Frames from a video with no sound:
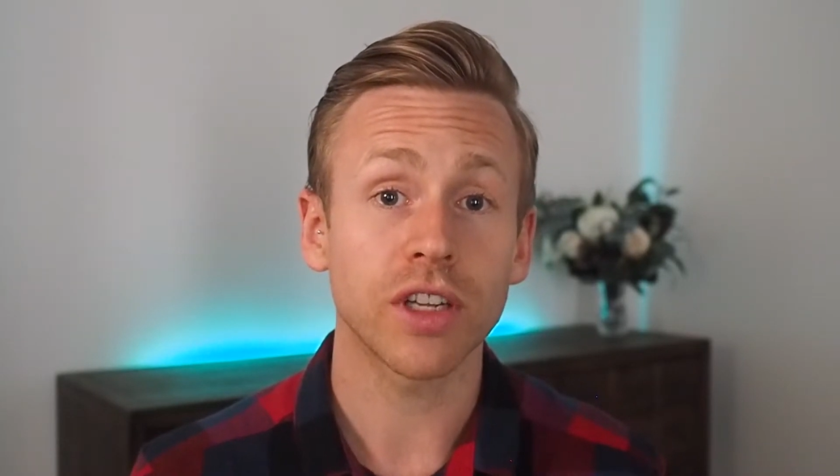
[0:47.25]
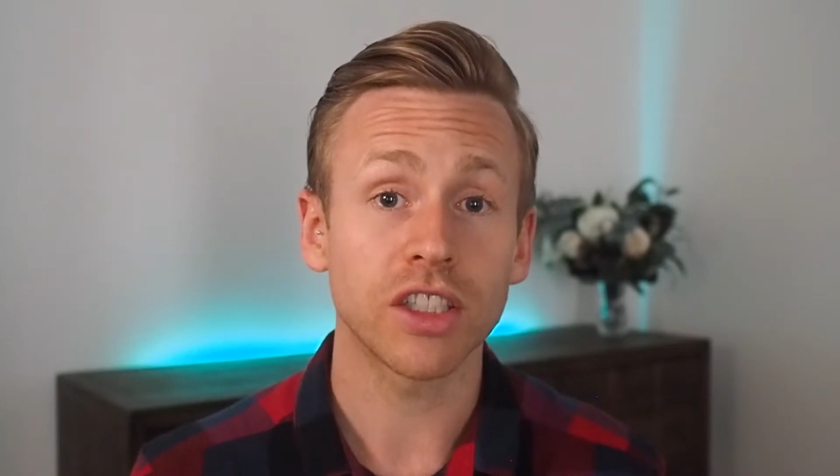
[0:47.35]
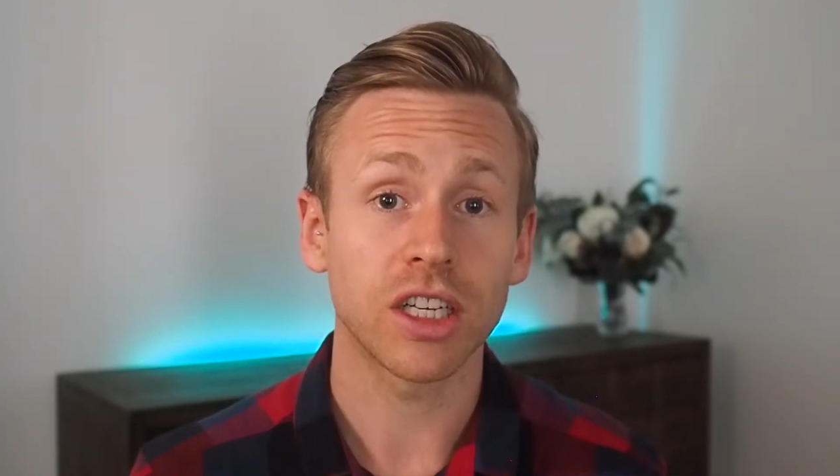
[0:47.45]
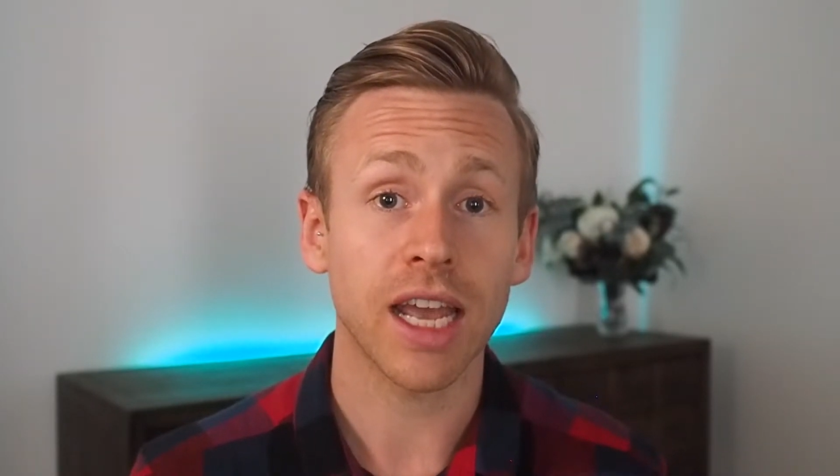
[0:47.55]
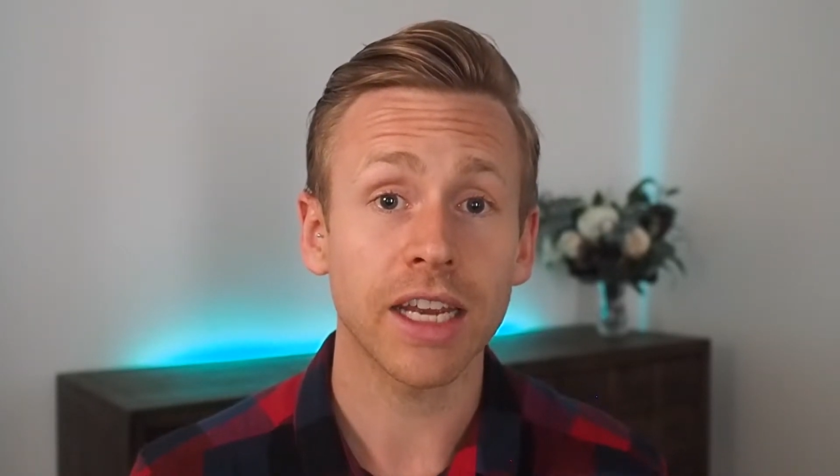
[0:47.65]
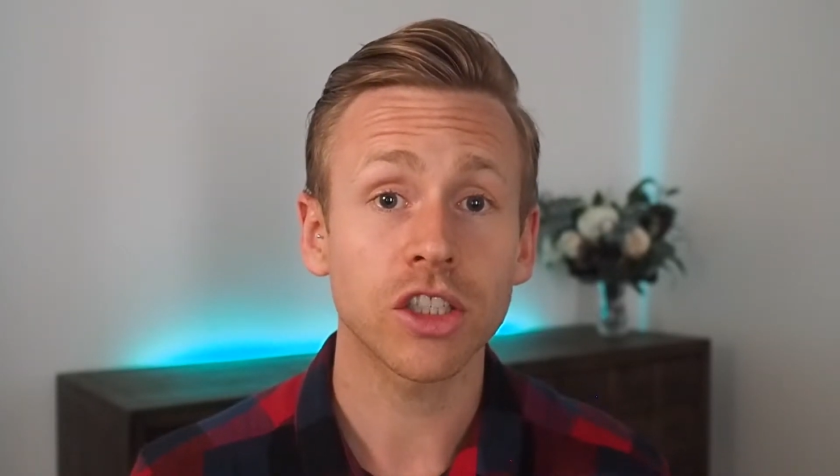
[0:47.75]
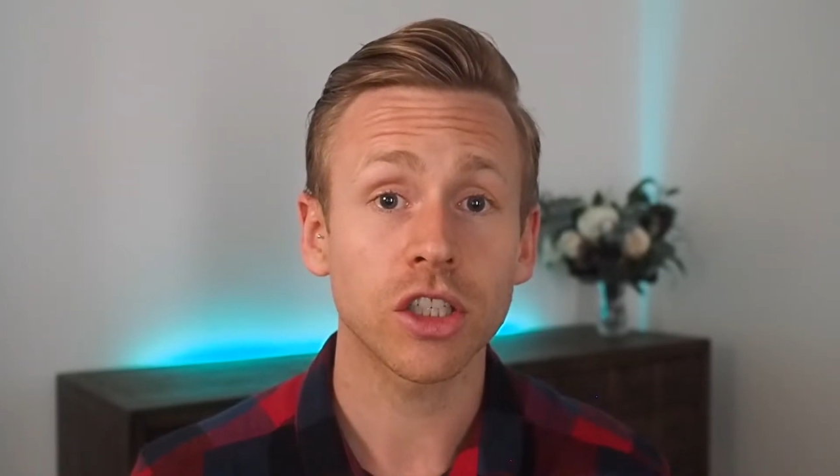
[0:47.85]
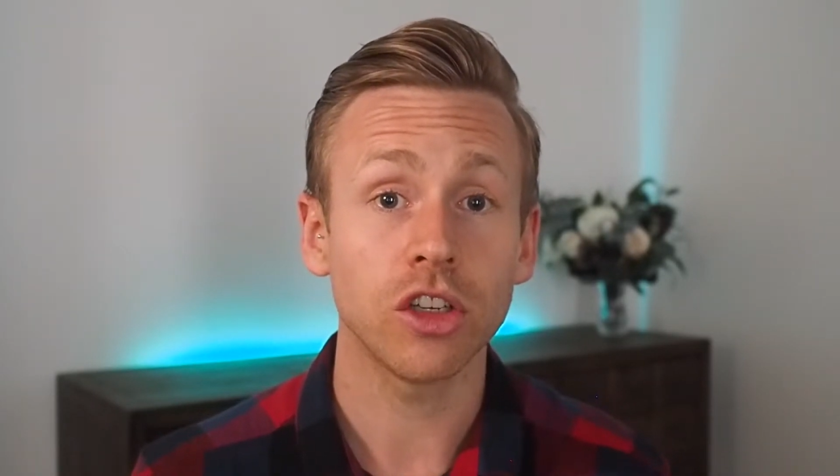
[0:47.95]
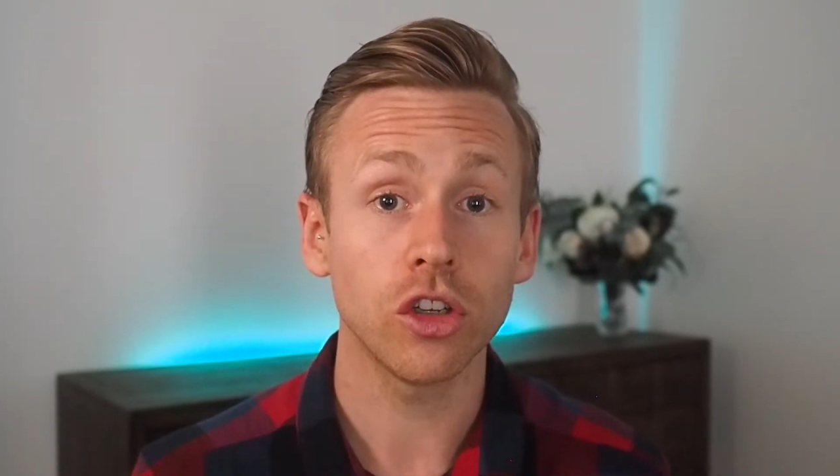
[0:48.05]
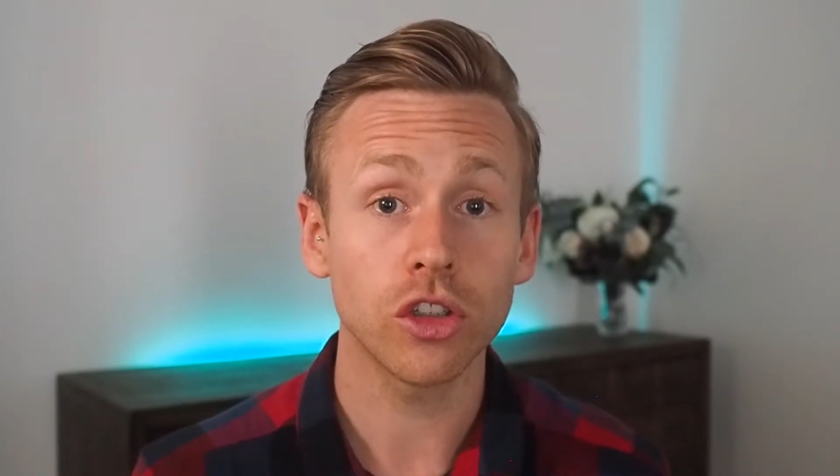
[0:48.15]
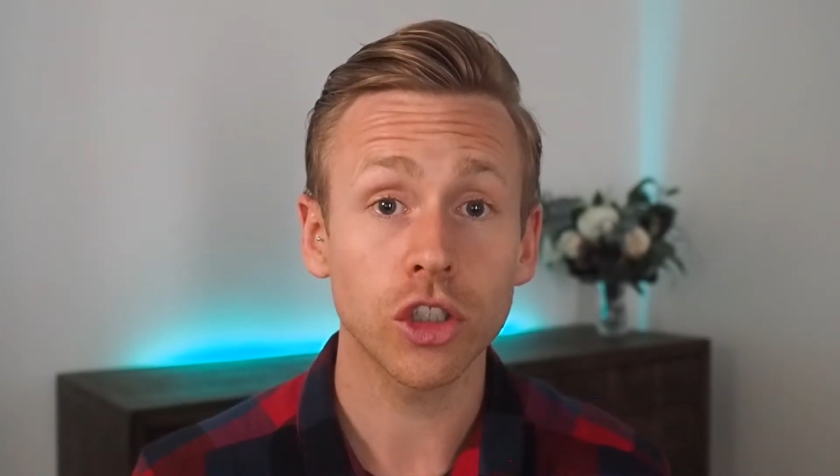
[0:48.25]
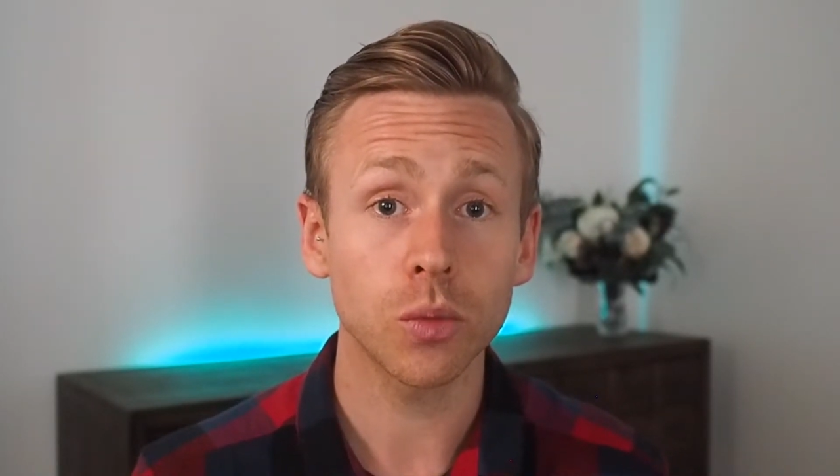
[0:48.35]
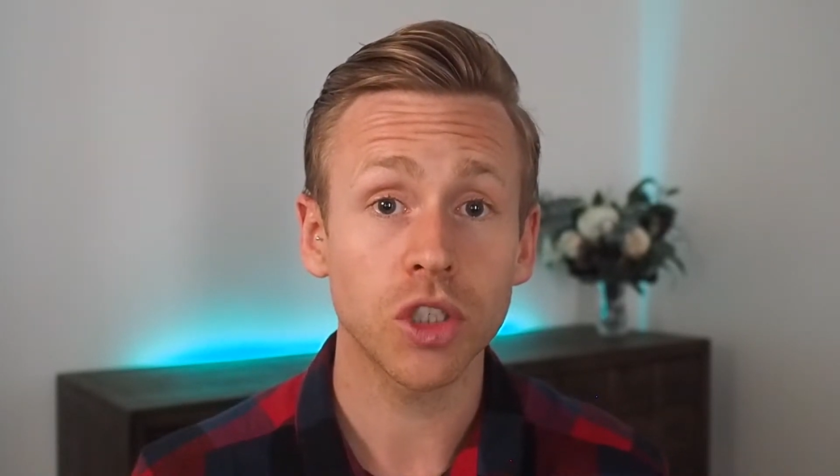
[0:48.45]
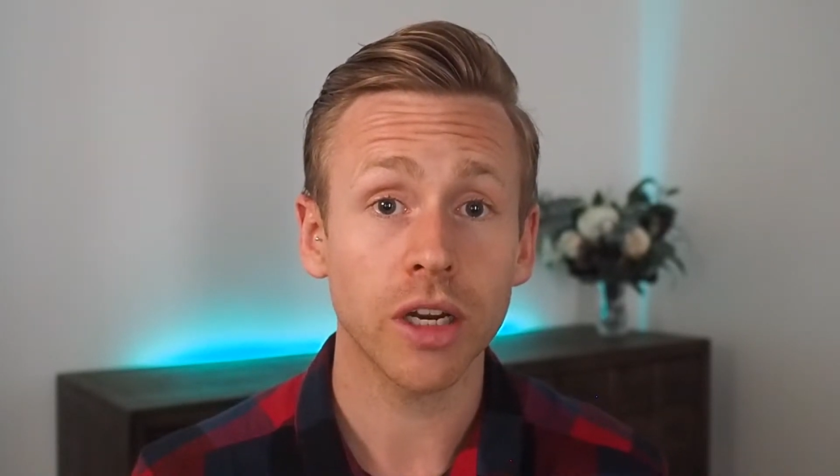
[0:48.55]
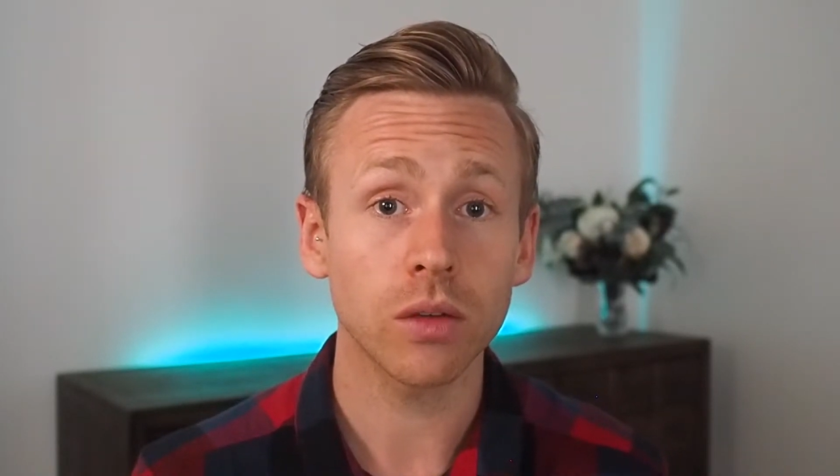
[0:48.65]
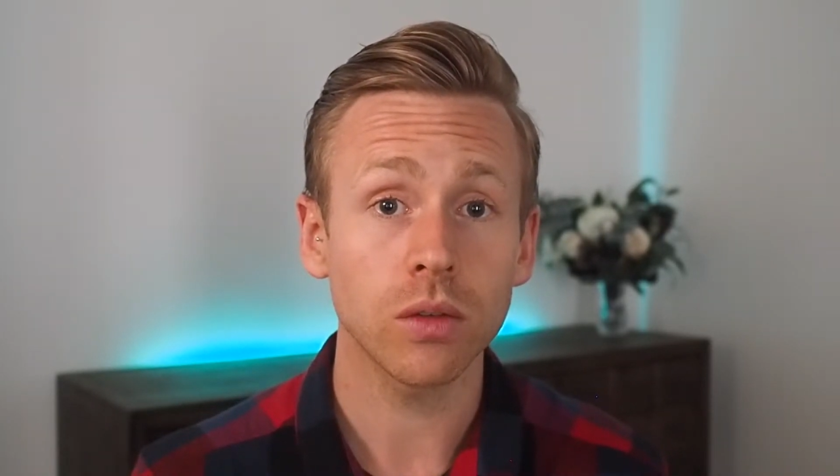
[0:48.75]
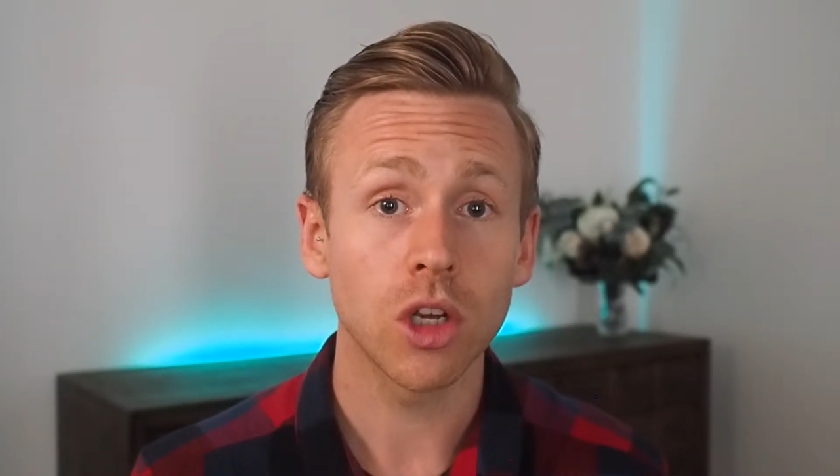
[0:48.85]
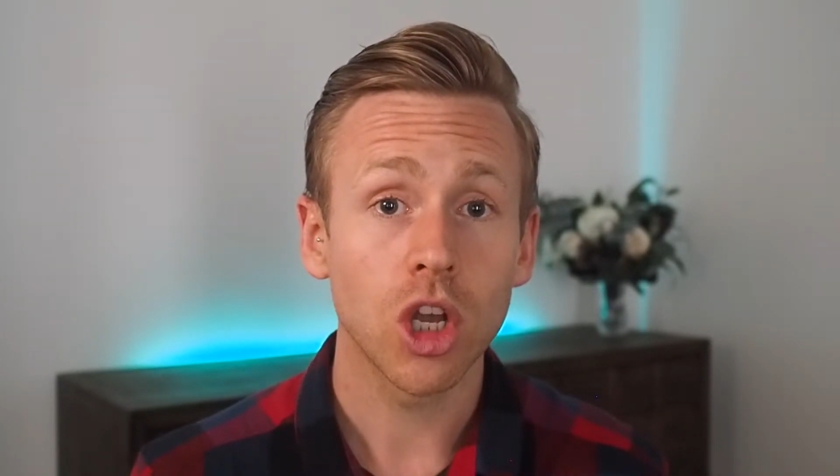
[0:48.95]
Education YouTube channel,